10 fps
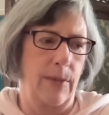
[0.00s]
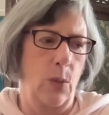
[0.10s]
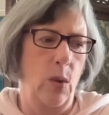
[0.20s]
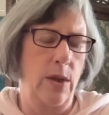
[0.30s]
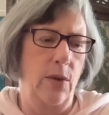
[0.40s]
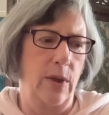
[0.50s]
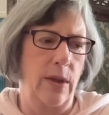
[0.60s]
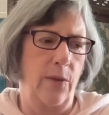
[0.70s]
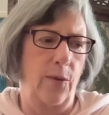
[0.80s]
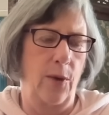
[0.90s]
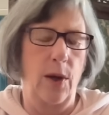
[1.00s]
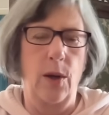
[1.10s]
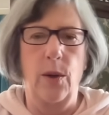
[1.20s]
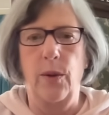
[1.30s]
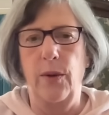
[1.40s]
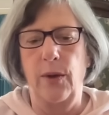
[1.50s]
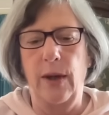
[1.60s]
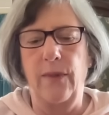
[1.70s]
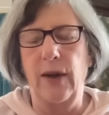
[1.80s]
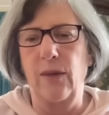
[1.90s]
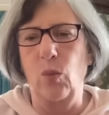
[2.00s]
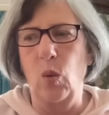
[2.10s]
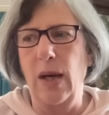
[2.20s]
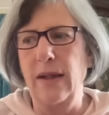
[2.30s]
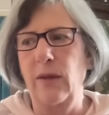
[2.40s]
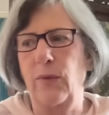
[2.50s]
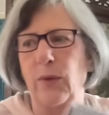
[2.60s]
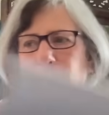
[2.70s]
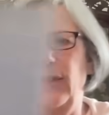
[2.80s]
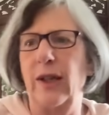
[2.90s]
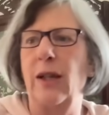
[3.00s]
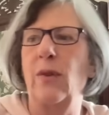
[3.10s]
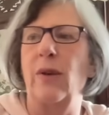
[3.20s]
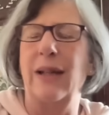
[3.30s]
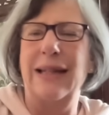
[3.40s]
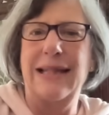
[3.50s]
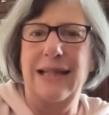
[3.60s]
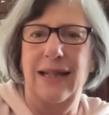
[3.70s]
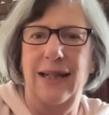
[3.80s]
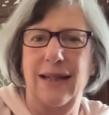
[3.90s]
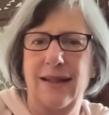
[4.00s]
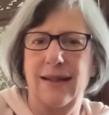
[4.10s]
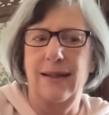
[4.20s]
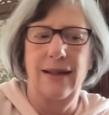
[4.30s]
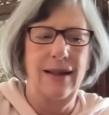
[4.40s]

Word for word: and when you're in the flow you have these wonderful synchronicities